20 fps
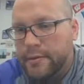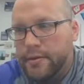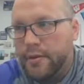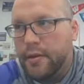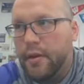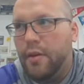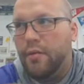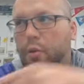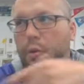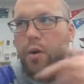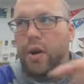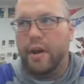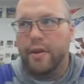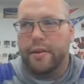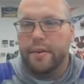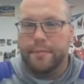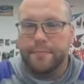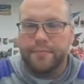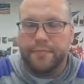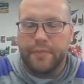of
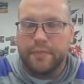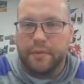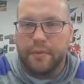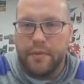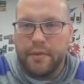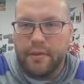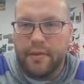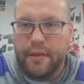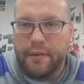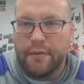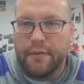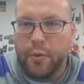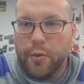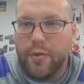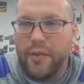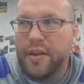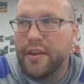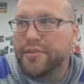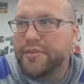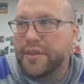water. And
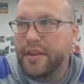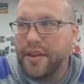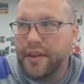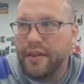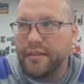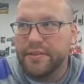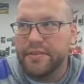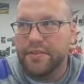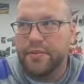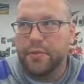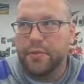4,000 gallons of